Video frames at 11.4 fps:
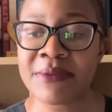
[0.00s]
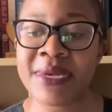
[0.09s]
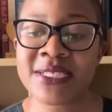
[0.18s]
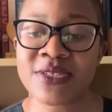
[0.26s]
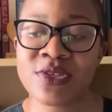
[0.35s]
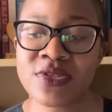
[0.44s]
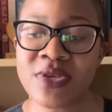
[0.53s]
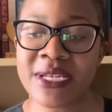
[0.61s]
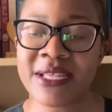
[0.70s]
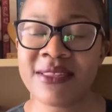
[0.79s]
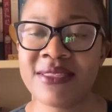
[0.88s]
But also
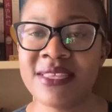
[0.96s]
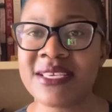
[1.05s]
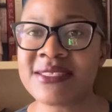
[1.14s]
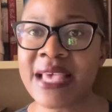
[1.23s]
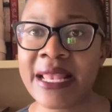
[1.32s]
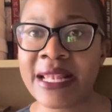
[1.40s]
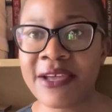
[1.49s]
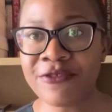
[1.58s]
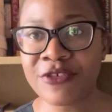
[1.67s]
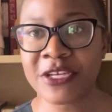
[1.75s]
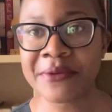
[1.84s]
another thing is, I
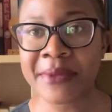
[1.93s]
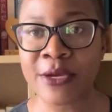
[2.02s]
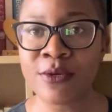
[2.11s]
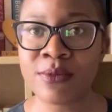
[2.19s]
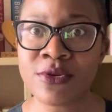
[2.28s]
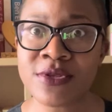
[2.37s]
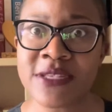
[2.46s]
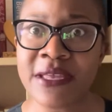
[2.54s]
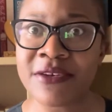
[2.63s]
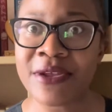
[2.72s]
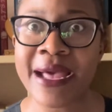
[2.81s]
love reading my own books
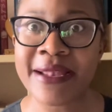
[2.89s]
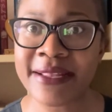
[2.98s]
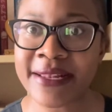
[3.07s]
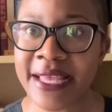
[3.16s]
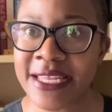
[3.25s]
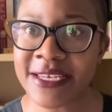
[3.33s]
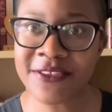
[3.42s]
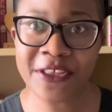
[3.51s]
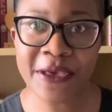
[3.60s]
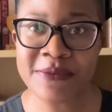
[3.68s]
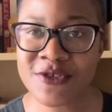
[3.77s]
and underlining
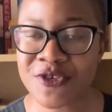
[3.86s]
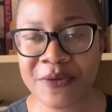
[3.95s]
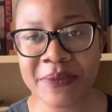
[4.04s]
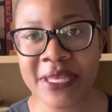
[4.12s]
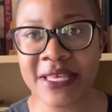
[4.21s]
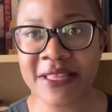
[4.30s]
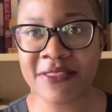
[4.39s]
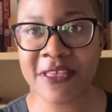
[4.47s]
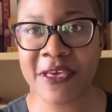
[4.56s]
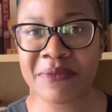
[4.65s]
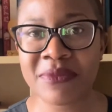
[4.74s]
them, scribbling in
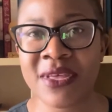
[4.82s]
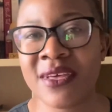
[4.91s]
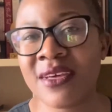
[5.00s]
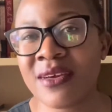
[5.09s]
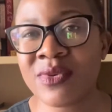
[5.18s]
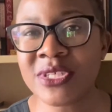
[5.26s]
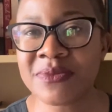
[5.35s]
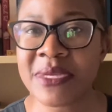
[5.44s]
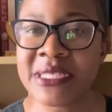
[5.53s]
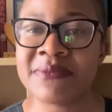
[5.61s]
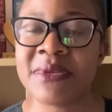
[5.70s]
them, which
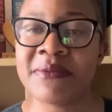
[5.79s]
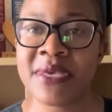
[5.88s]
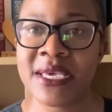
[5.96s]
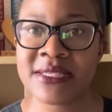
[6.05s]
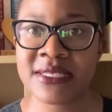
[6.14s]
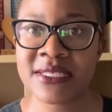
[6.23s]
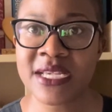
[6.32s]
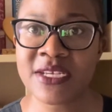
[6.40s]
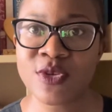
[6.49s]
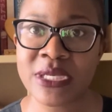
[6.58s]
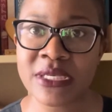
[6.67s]
might make me
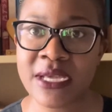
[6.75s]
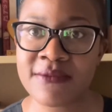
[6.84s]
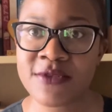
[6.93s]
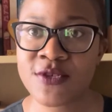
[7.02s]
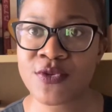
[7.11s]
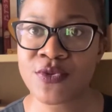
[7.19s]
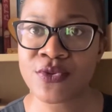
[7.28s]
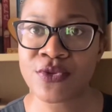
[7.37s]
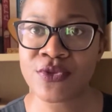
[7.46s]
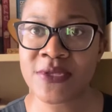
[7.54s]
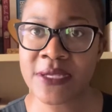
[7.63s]
hesitant when it comes to
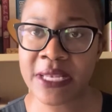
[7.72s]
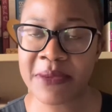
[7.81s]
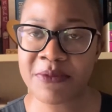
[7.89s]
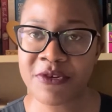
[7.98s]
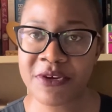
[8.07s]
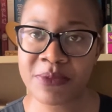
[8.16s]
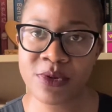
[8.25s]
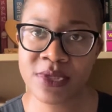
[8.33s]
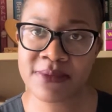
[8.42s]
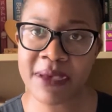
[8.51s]
using library books.